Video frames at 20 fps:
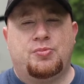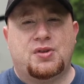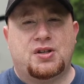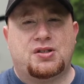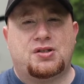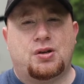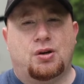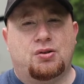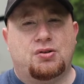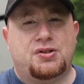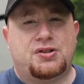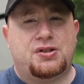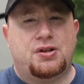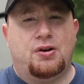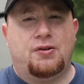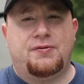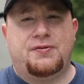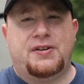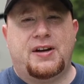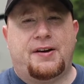the Solo
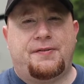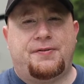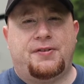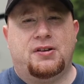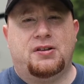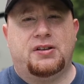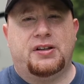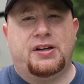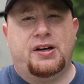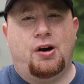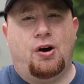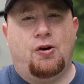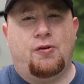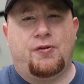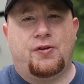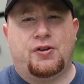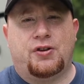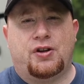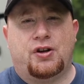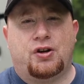Stove definitely
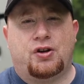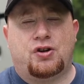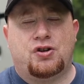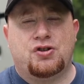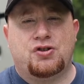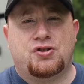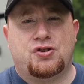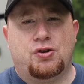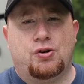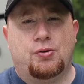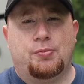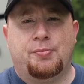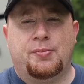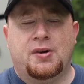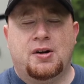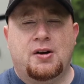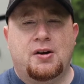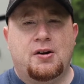over the Coozoom